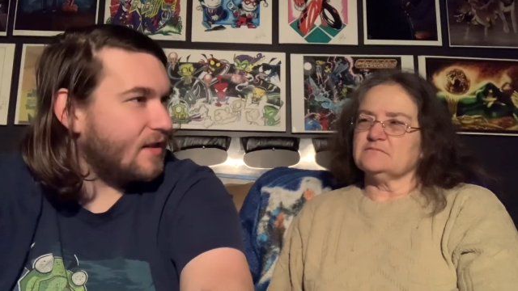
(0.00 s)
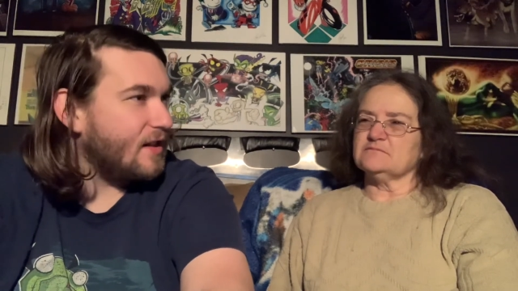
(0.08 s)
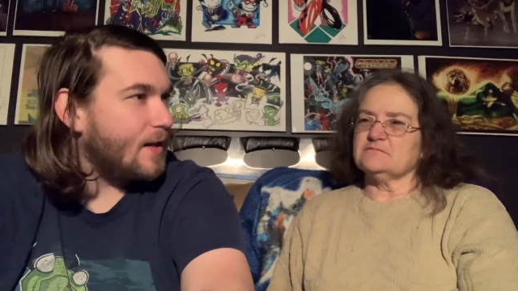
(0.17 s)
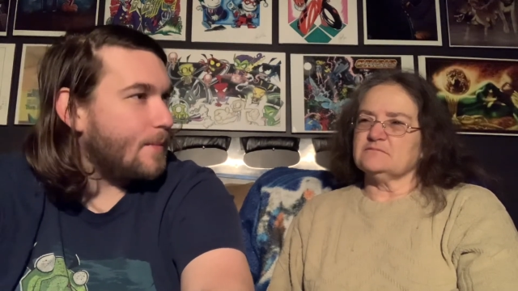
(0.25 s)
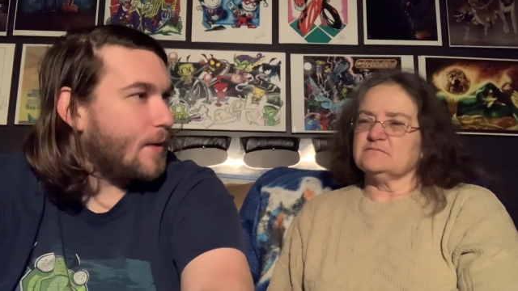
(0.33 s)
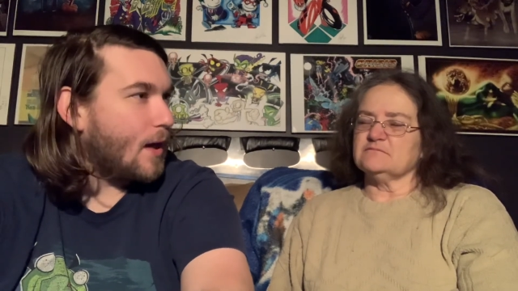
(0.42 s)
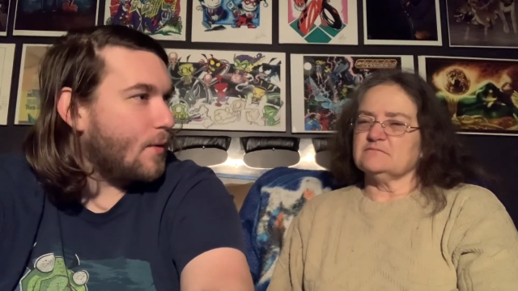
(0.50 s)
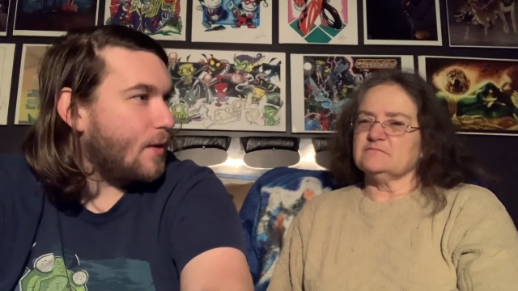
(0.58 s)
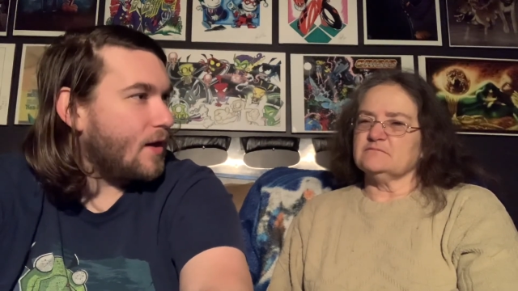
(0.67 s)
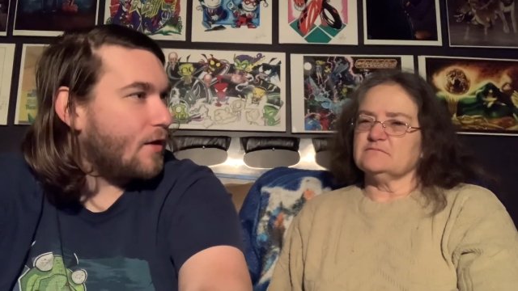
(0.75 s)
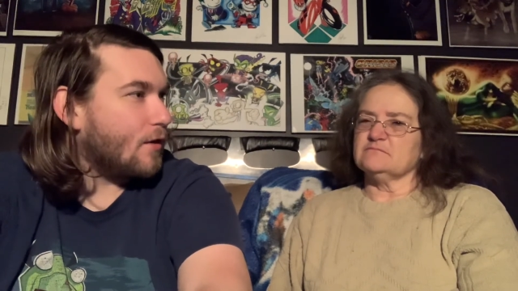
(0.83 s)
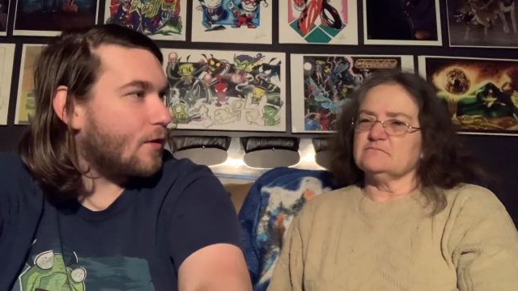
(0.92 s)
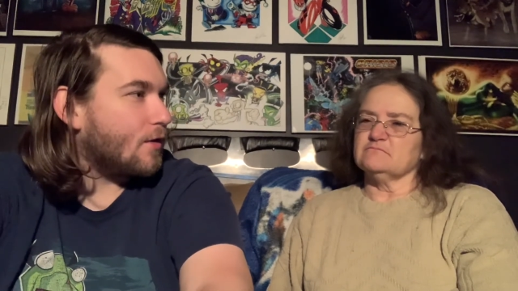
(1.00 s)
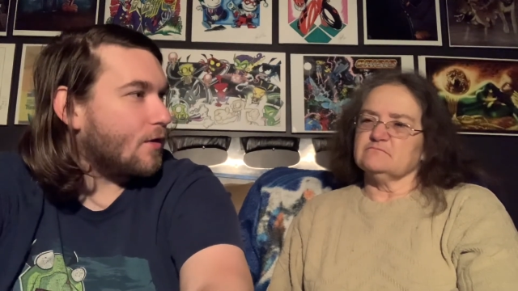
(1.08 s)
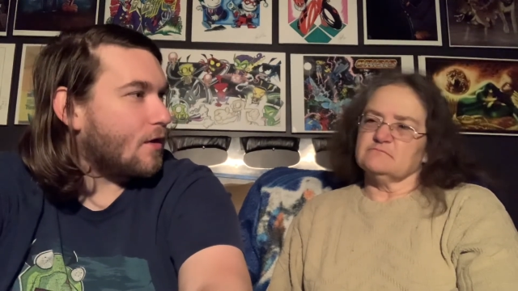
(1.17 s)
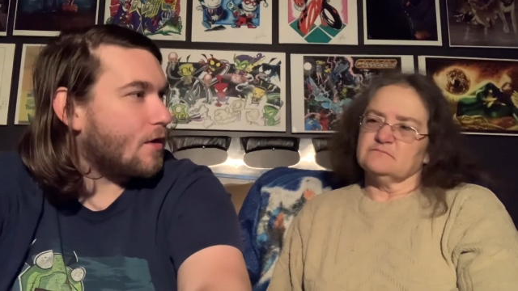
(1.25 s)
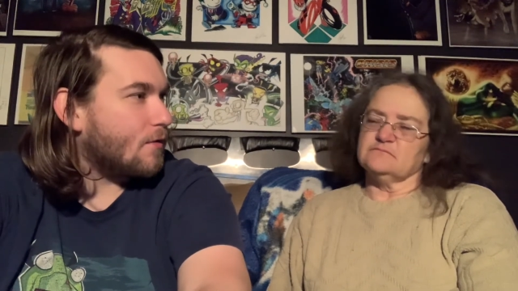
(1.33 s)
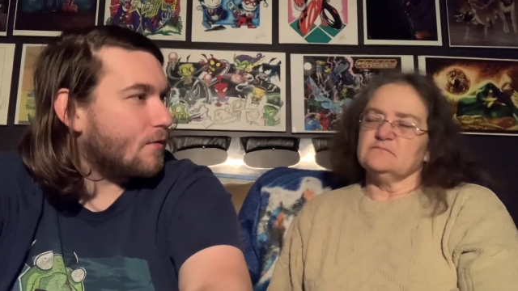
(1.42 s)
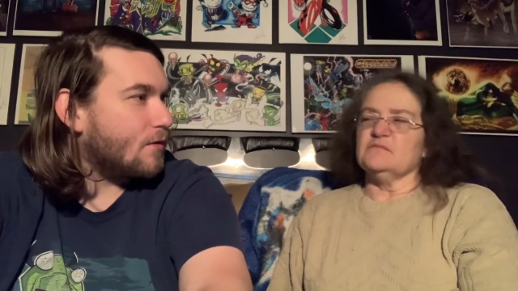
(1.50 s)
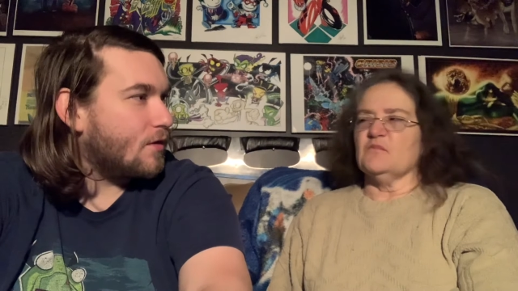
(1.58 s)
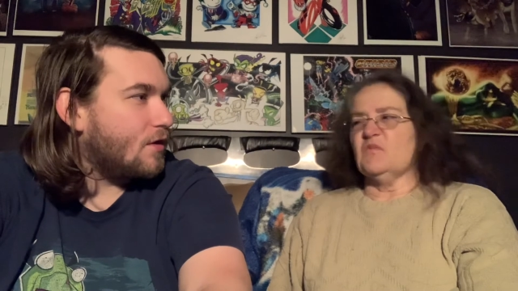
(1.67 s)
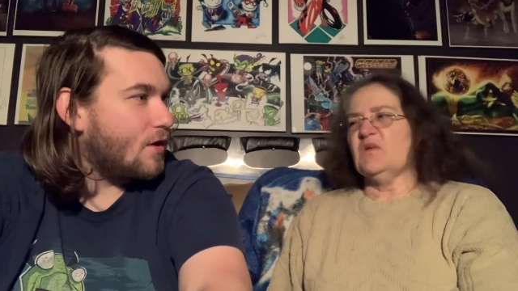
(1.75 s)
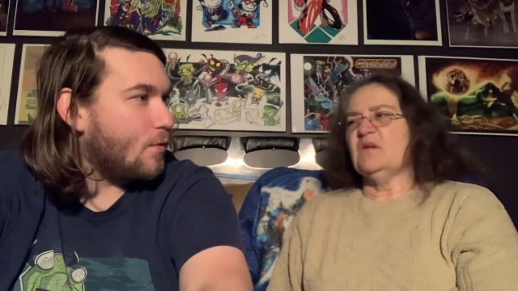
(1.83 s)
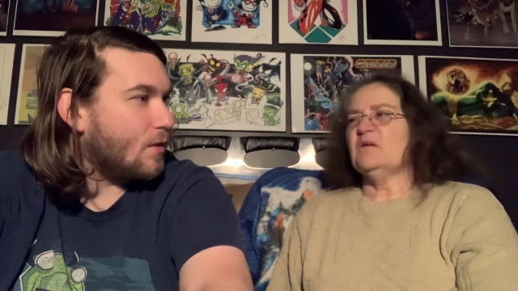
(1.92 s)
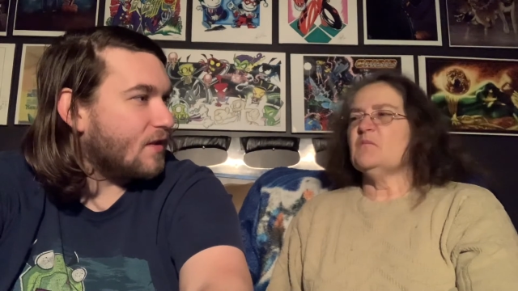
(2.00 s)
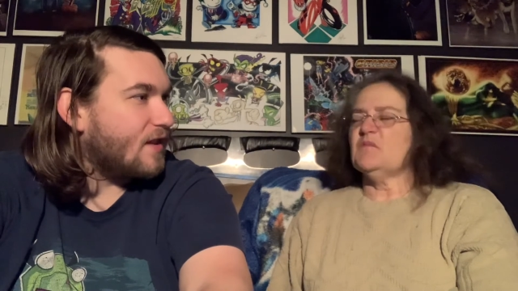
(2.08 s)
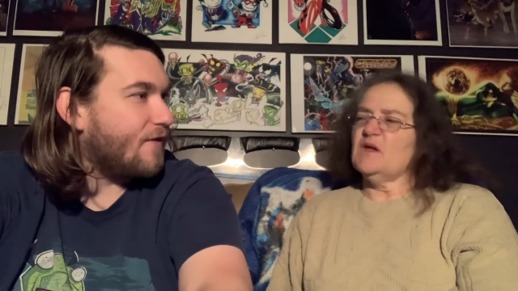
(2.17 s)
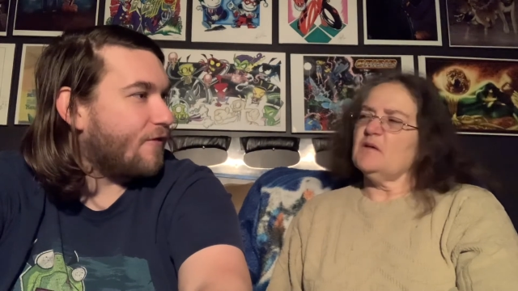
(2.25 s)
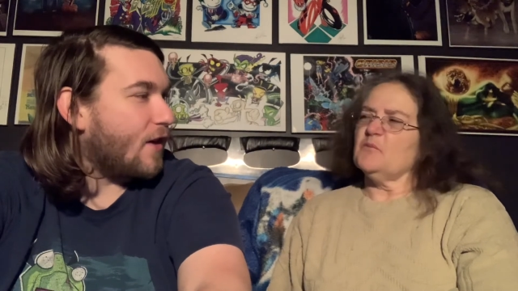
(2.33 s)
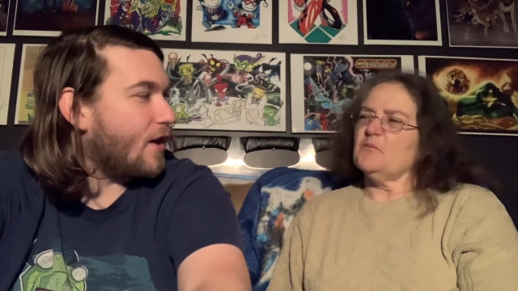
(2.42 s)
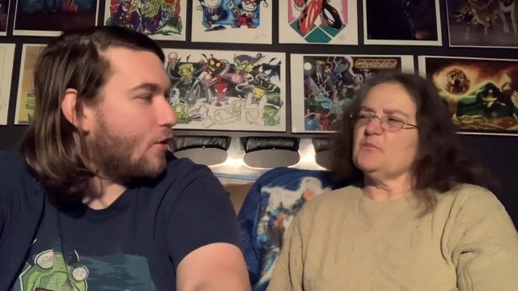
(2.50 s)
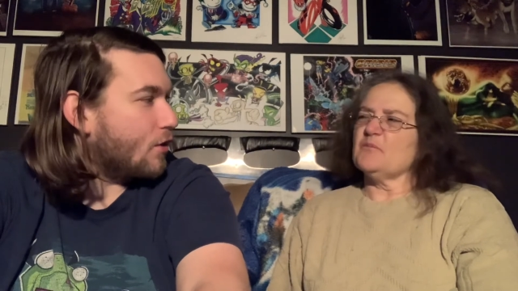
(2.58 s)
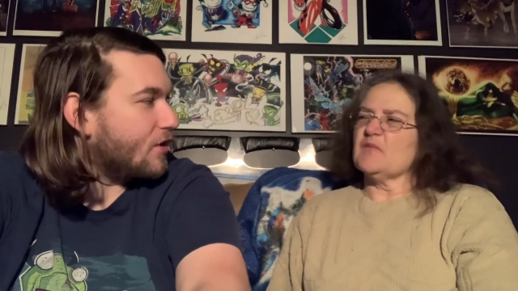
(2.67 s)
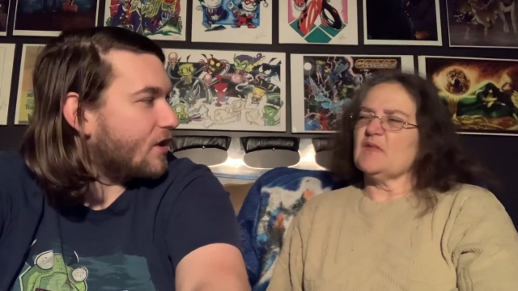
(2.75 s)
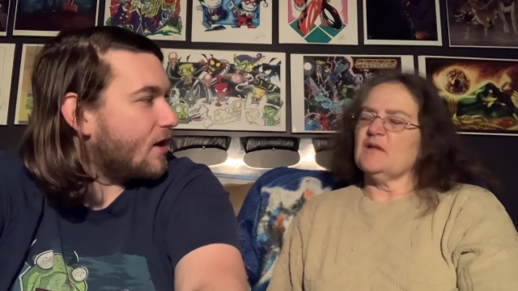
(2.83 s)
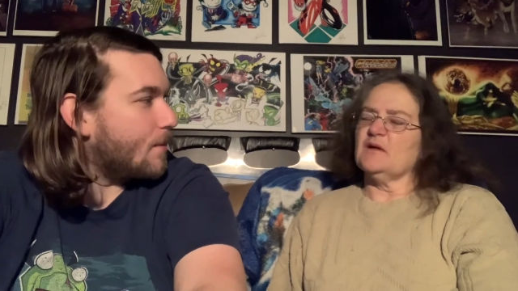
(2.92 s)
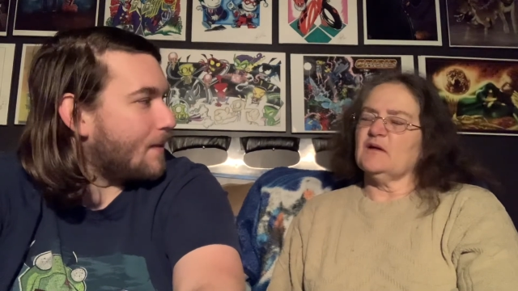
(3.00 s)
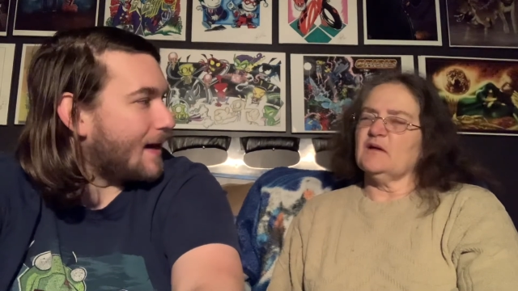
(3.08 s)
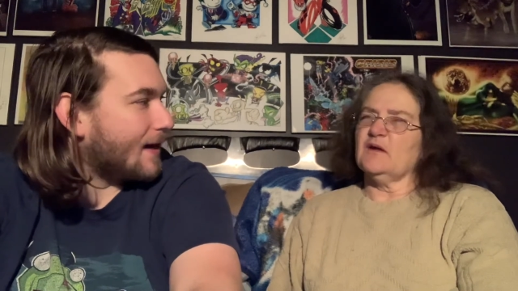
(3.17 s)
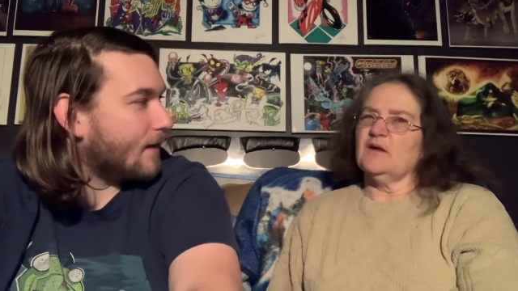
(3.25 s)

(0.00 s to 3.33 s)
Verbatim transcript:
Speaker 1: keep going, or do you want to see yeah. Frank Gorshin come back?